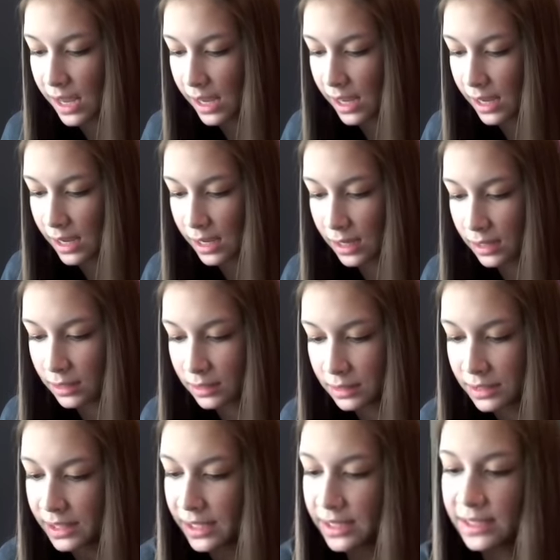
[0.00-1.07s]

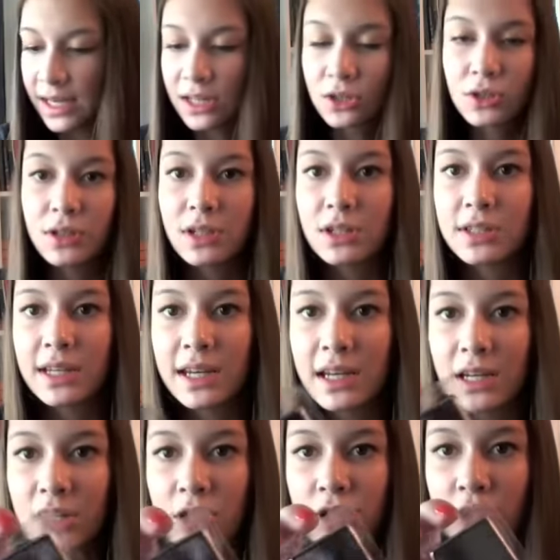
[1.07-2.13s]
And it is actually just
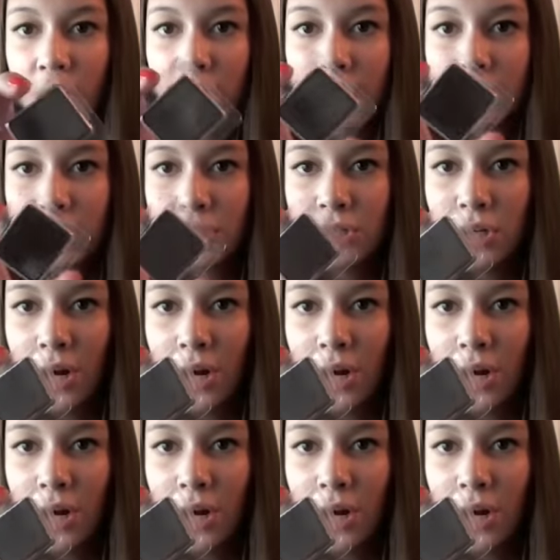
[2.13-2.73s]
like a dark,